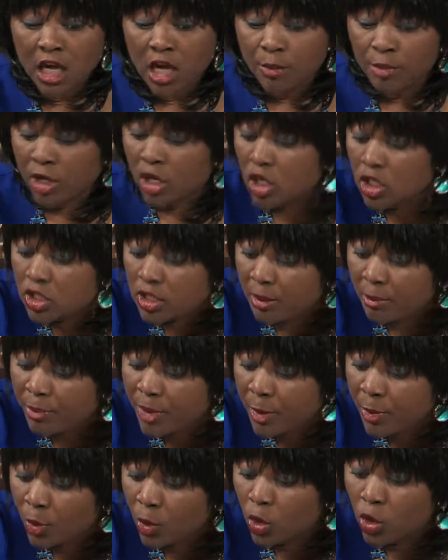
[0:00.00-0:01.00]
Because some
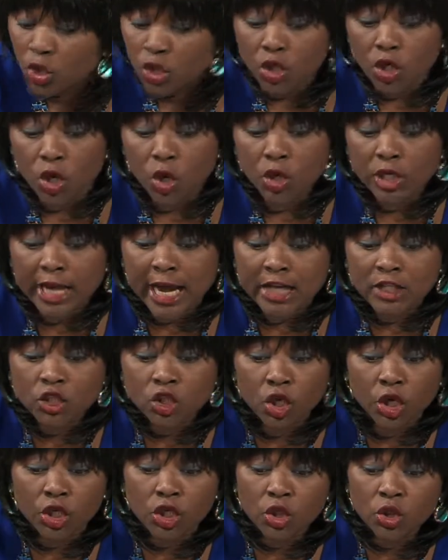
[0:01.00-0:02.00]
people, you know, they are
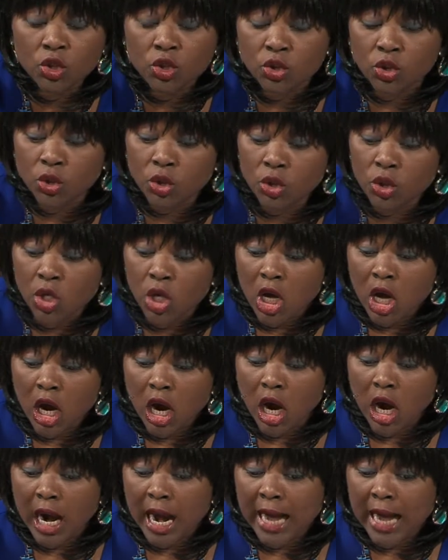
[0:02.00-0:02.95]
so used to uh,